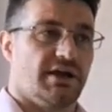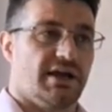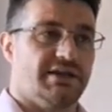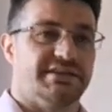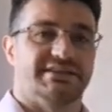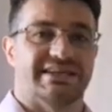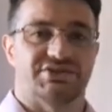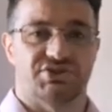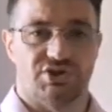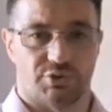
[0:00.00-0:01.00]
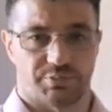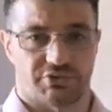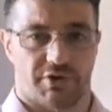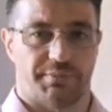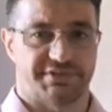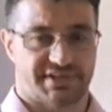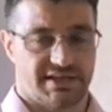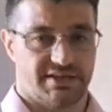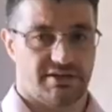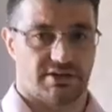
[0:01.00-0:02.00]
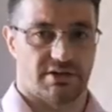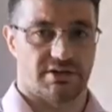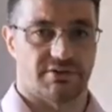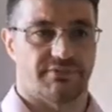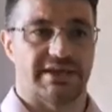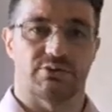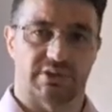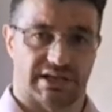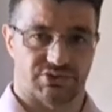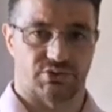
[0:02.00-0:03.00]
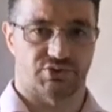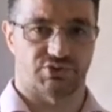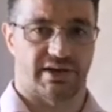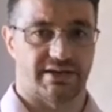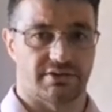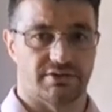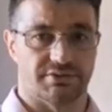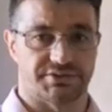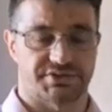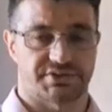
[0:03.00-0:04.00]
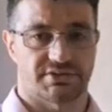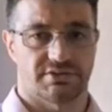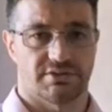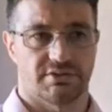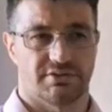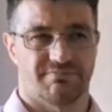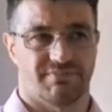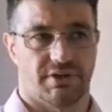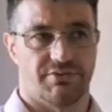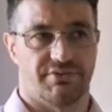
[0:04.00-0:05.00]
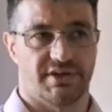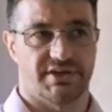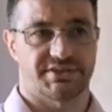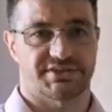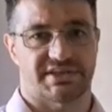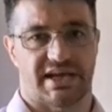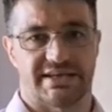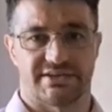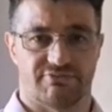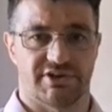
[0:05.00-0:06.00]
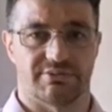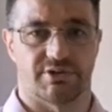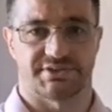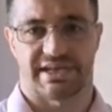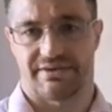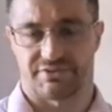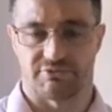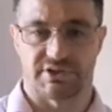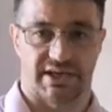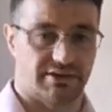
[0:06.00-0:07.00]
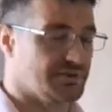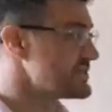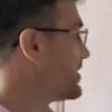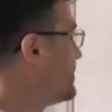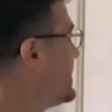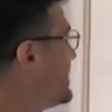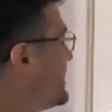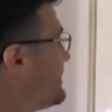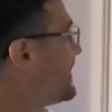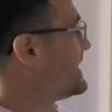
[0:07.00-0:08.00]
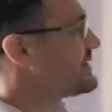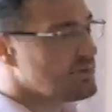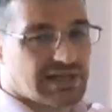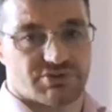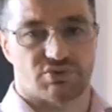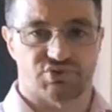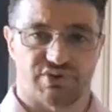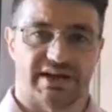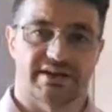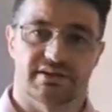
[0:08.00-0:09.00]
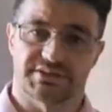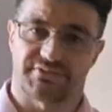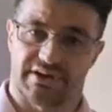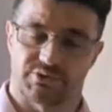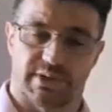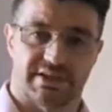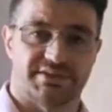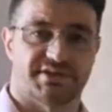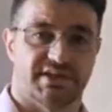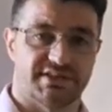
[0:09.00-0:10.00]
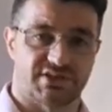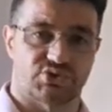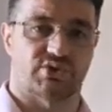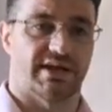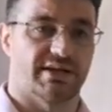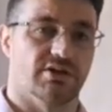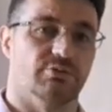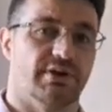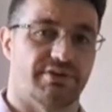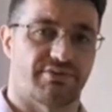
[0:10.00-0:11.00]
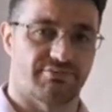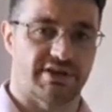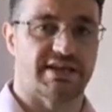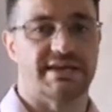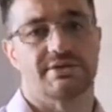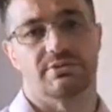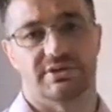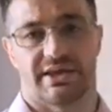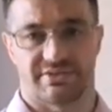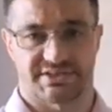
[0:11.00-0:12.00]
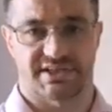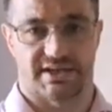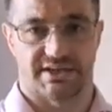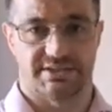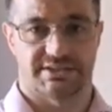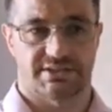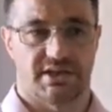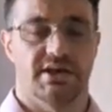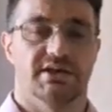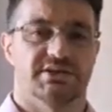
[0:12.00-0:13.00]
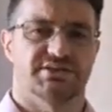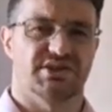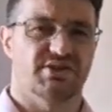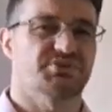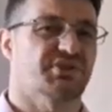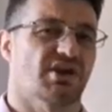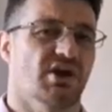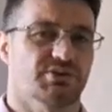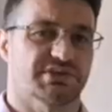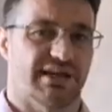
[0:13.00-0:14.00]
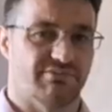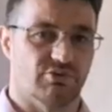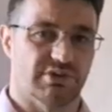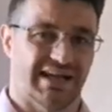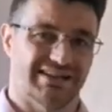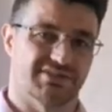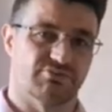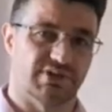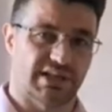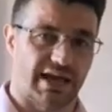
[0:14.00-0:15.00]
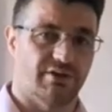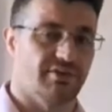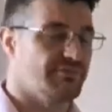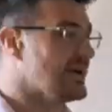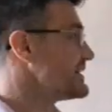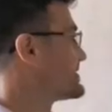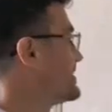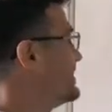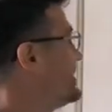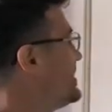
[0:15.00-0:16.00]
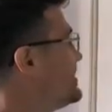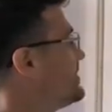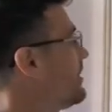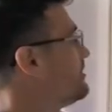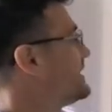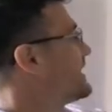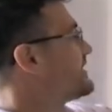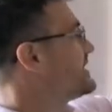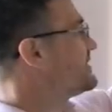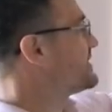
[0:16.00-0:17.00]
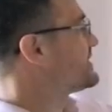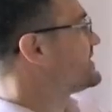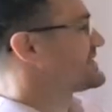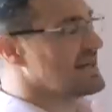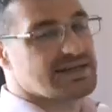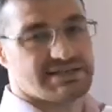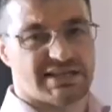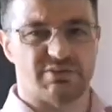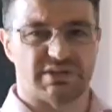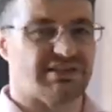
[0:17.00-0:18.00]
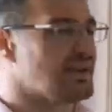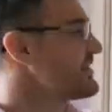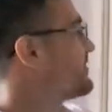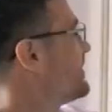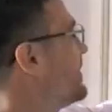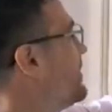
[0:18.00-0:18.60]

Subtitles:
an additional property of equilateral triangles that I didn't really want to have to rely on. So an equilateral triangle, as far as we're concerned, is a triangle with 3 equal length sides. To use the cosine rule, I had to rely on the fact that not only are the sides equal in length, but